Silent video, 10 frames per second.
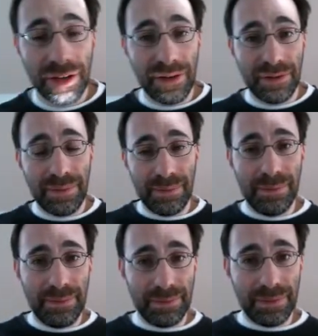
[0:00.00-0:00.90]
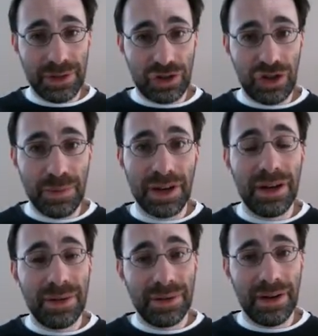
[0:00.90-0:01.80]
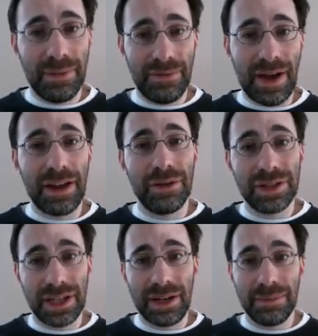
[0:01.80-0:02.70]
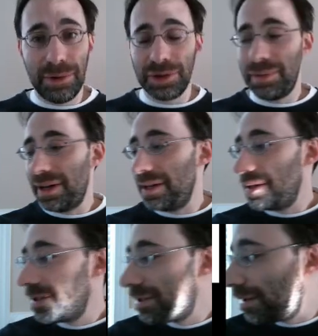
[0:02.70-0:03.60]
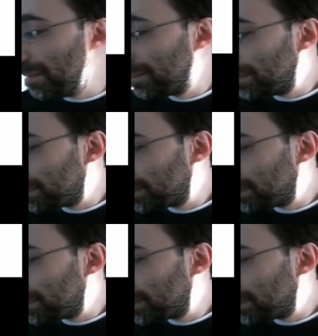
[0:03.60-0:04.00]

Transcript: of distributed values get multiplied. So